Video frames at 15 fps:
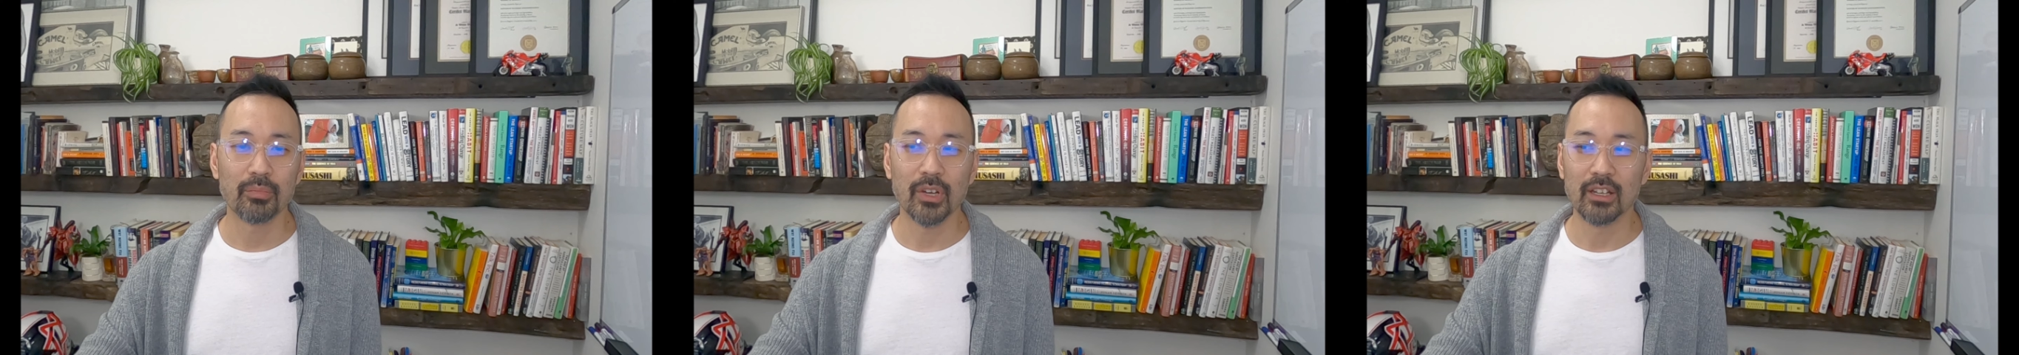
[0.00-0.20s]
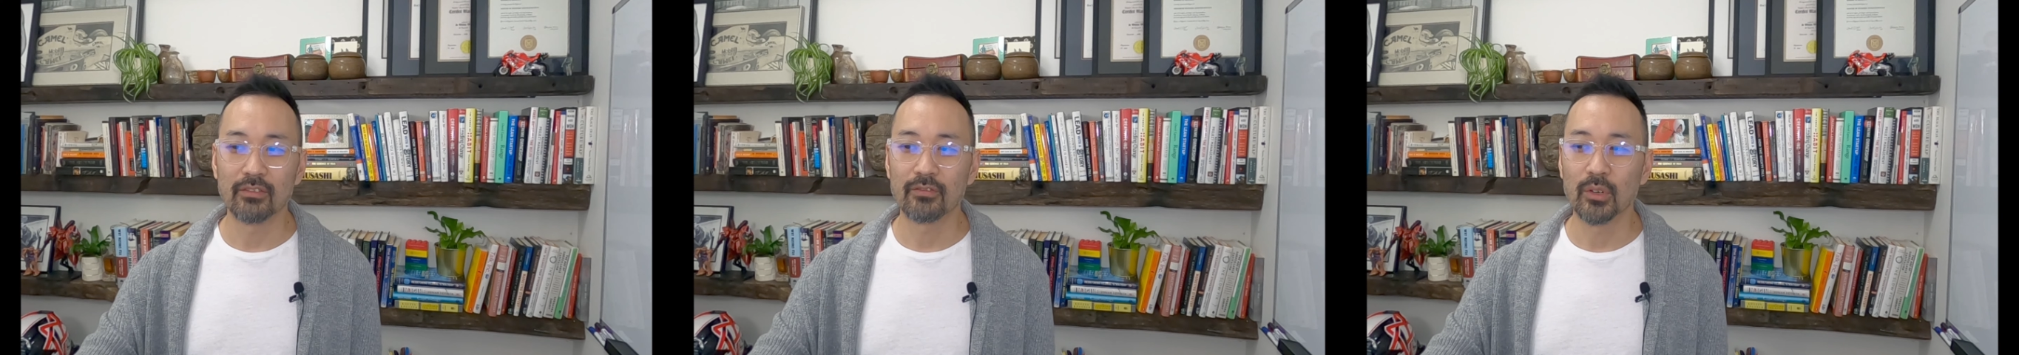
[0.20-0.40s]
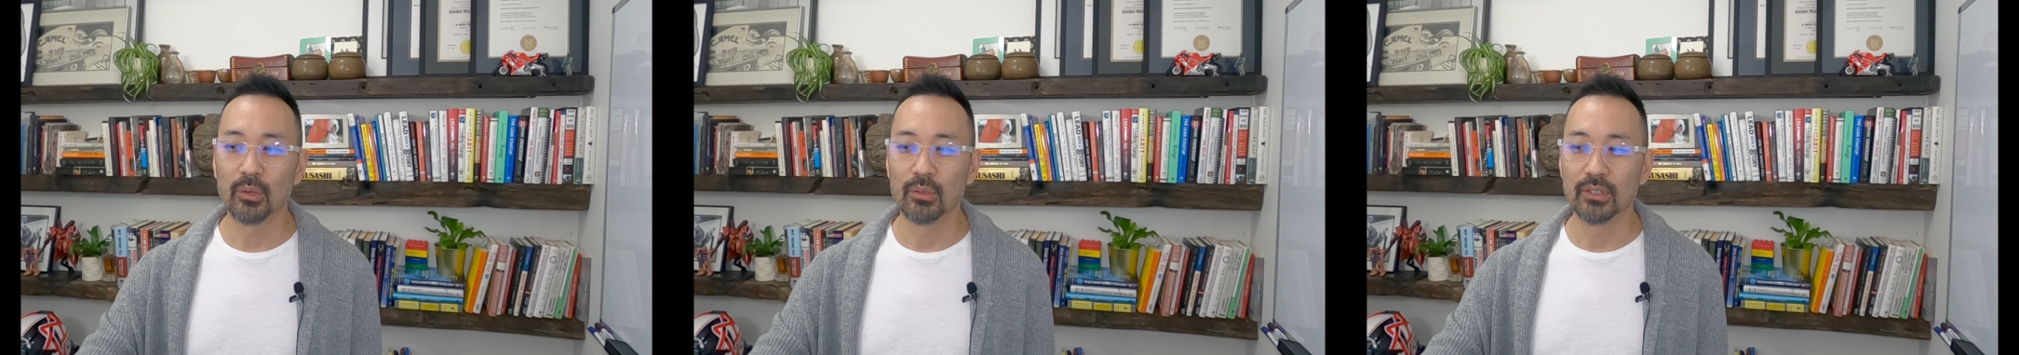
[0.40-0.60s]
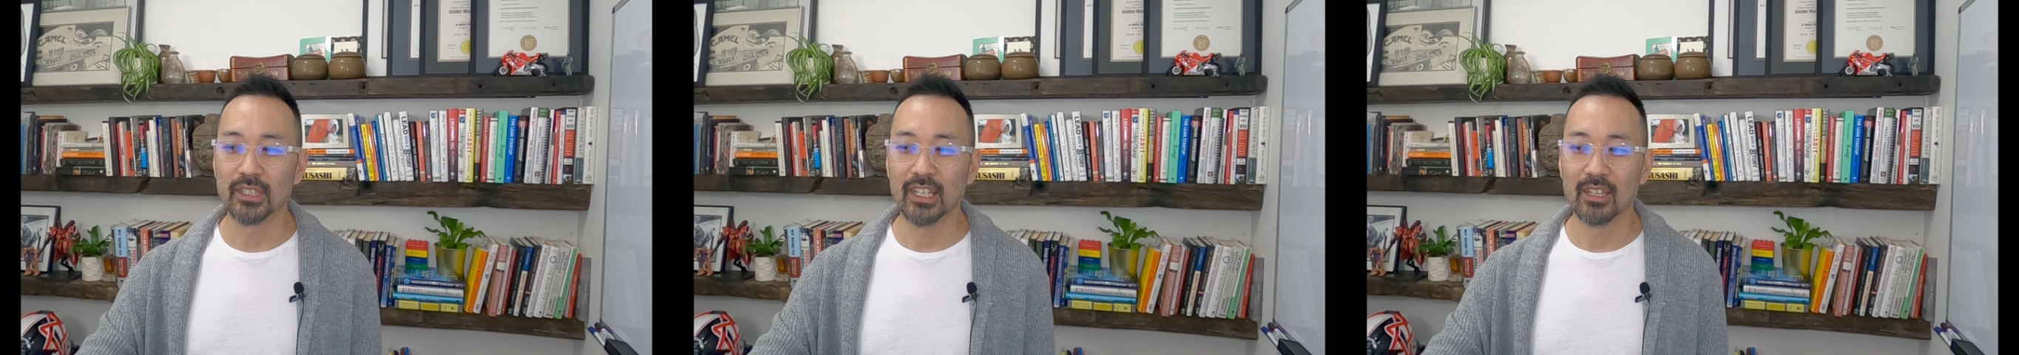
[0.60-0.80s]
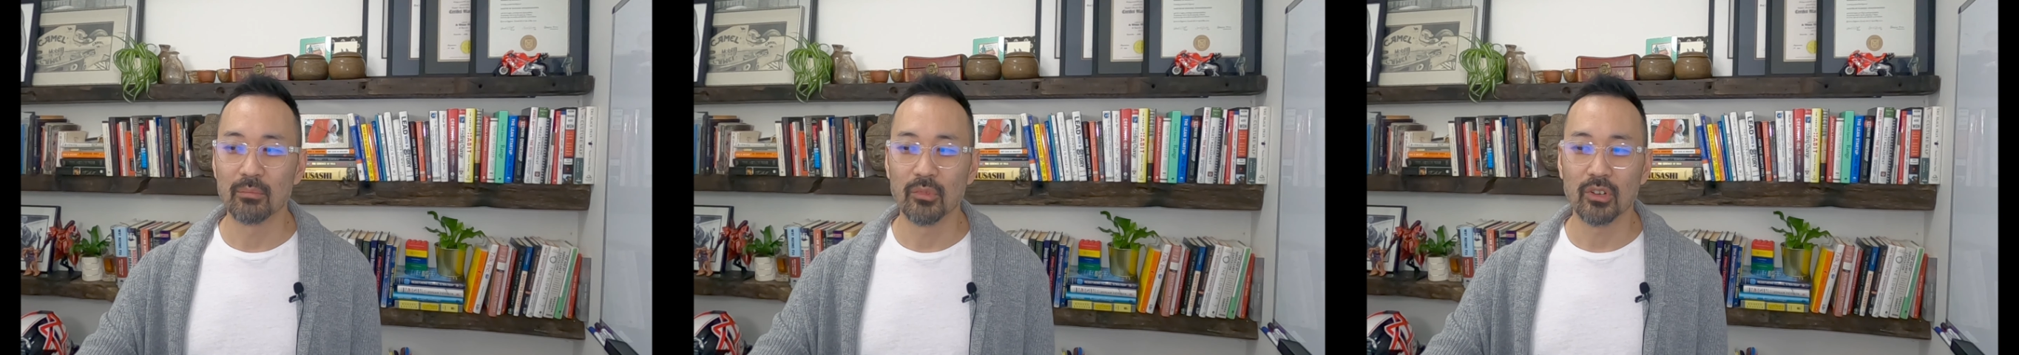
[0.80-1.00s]
print
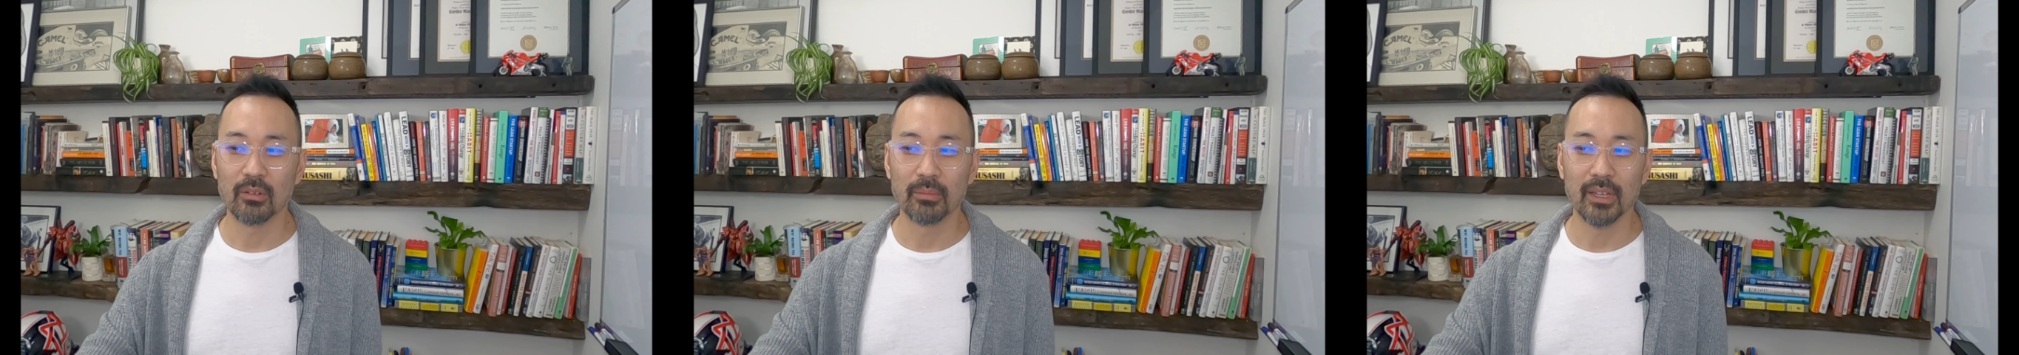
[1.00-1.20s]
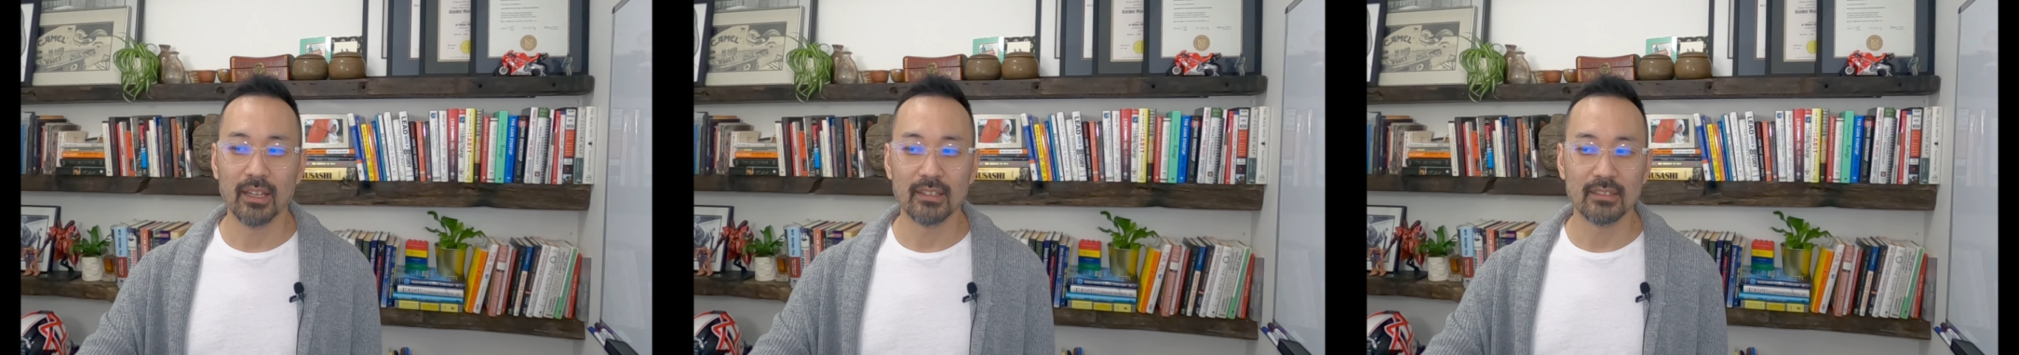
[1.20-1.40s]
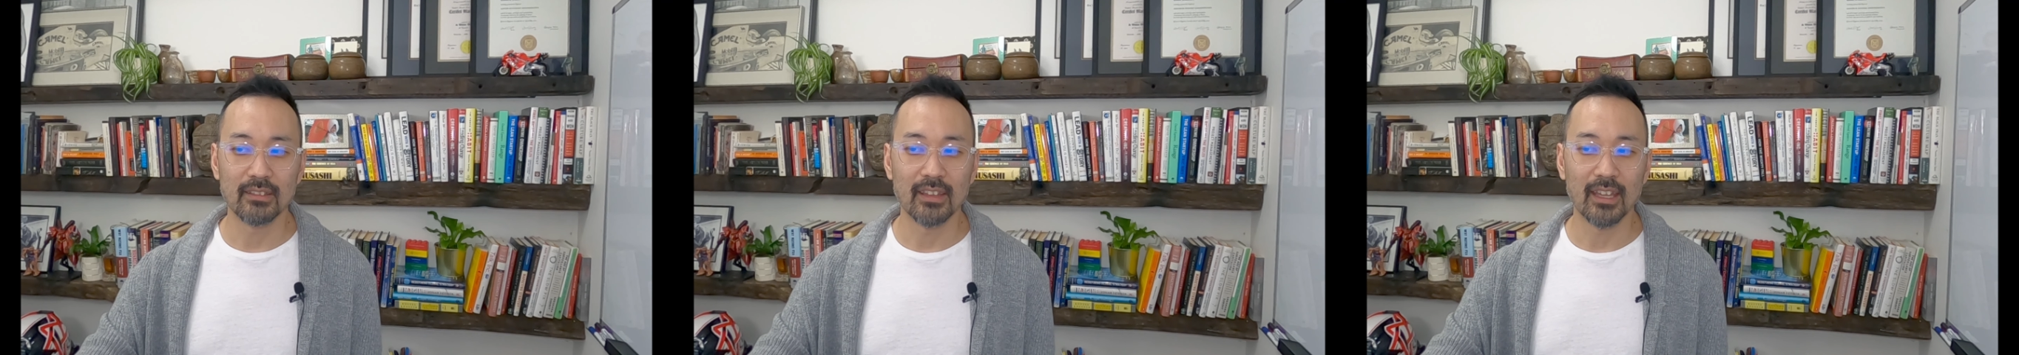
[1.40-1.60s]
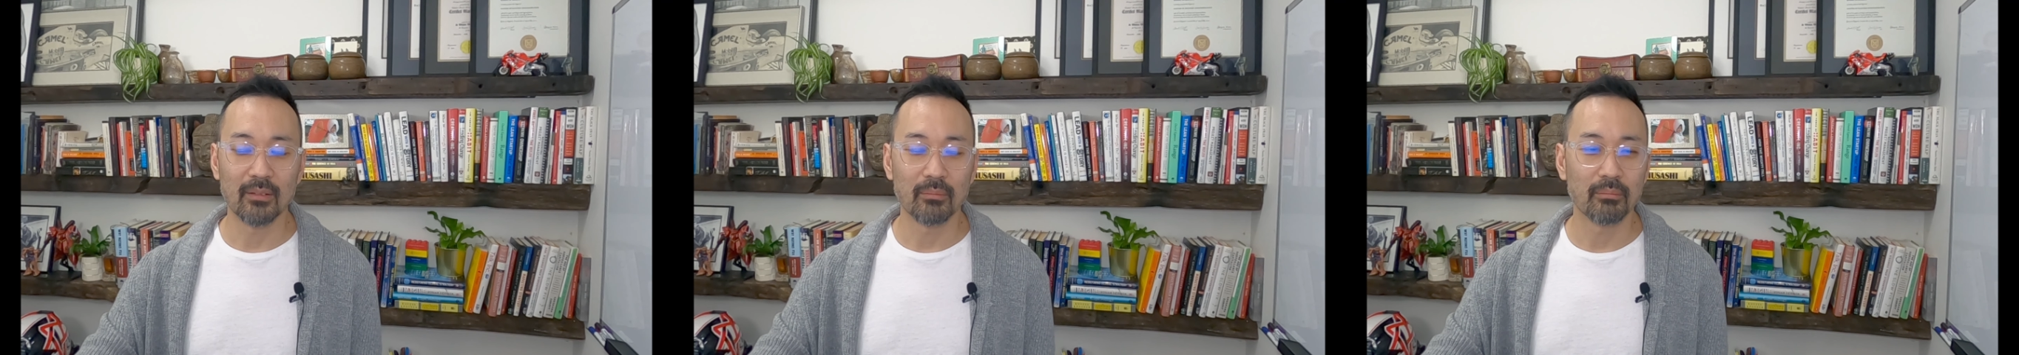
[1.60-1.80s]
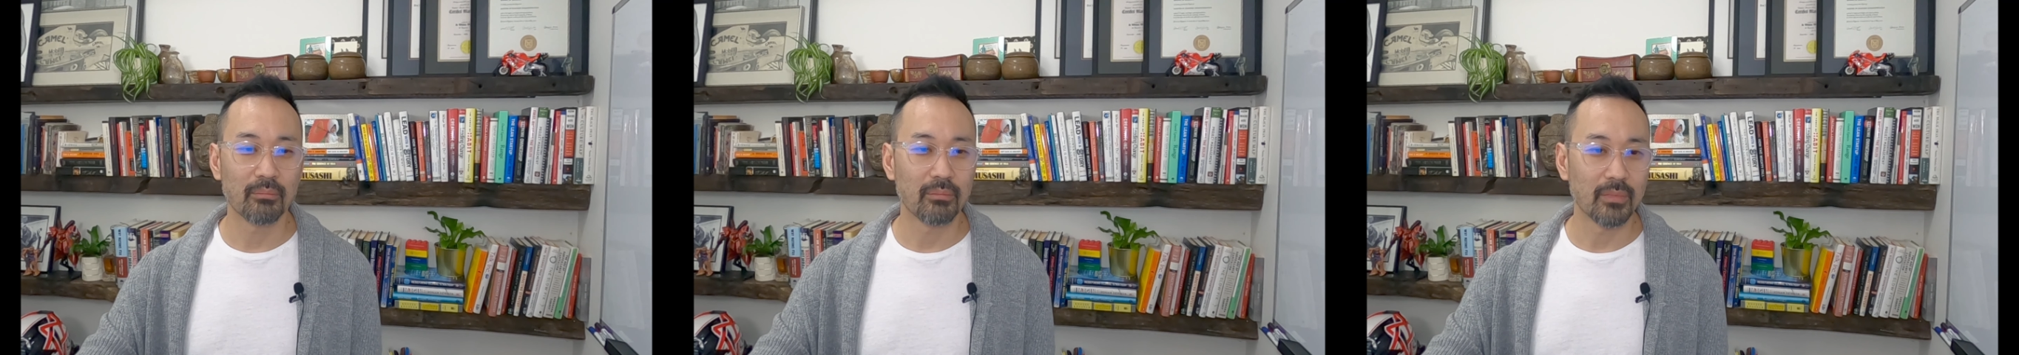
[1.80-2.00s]
photos anymore because of
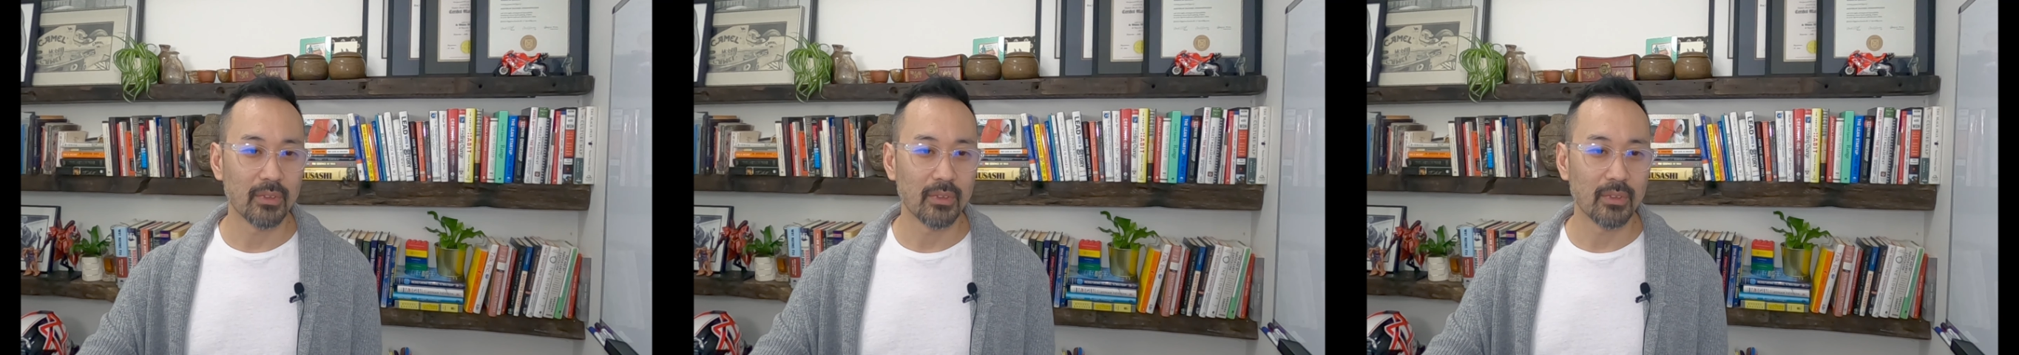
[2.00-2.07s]
that